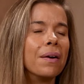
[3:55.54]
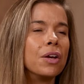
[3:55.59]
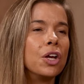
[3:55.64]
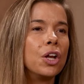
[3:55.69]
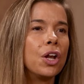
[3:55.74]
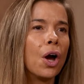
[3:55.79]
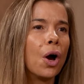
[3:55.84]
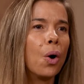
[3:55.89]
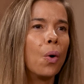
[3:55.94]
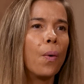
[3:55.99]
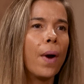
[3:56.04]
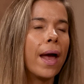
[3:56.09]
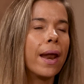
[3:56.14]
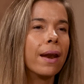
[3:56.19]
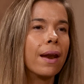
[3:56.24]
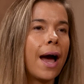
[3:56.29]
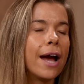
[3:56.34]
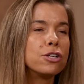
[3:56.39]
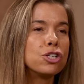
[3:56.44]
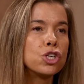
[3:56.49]
you know,
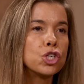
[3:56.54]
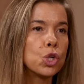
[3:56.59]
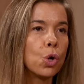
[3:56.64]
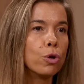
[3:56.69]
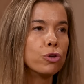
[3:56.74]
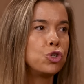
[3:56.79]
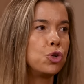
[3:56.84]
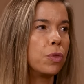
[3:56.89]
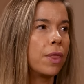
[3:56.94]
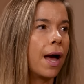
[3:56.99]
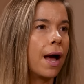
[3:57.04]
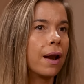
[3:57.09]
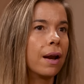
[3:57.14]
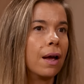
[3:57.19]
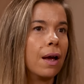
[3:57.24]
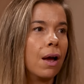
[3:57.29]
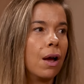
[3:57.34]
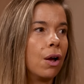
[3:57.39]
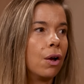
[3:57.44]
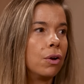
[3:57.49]
and I just told you
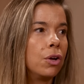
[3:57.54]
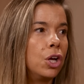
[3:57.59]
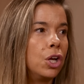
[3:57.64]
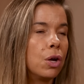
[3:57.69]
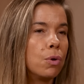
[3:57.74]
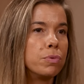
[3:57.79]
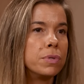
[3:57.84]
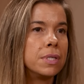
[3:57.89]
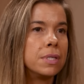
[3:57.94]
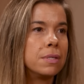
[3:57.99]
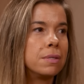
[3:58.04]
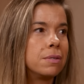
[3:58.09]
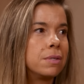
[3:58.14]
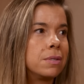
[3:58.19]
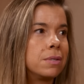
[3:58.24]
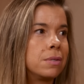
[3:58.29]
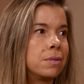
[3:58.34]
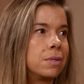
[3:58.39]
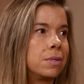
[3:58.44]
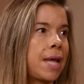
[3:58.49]
that, you know,
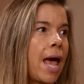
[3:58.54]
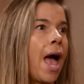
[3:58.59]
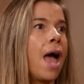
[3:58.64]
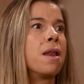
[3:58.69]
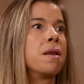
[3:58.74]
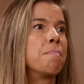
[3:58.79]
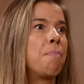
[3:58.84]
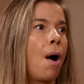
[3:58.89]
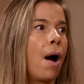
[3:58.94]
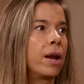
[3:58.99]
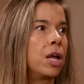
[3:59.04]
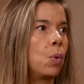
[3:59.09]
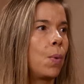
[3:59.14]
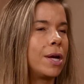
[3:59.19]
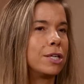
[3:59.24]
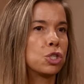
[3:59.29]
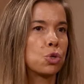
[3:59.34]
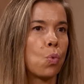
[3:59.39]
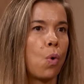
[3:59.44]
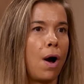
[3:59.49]
10 body
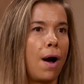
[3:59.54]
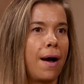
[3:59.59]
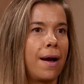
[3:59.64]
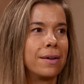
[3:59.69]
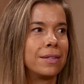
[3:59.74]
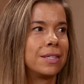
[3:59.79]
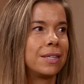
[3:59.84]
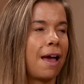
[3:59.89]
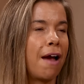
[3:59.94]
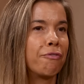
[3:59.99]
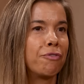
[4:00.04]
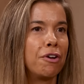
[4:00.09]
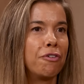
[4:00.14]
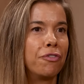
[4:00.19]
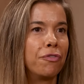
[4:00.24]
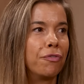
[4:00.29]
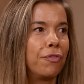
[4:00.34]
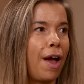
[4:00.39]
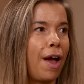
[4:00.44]
weight squats every